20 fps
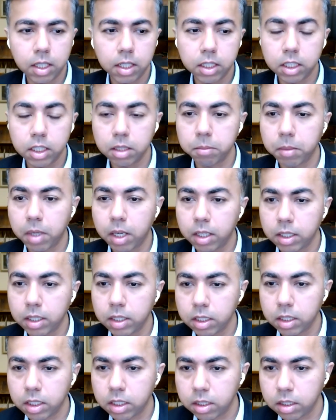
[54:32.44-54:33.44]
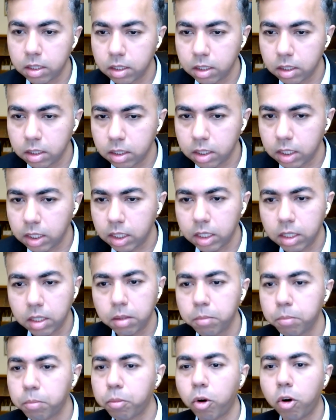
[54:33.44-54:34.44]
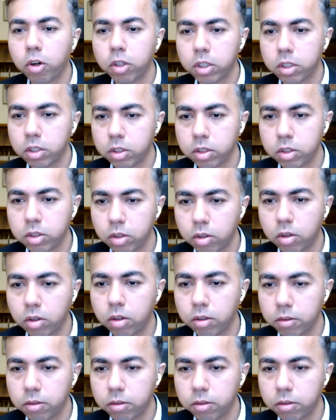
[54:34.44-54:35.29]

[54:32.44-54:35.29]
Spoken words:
undermine the importance of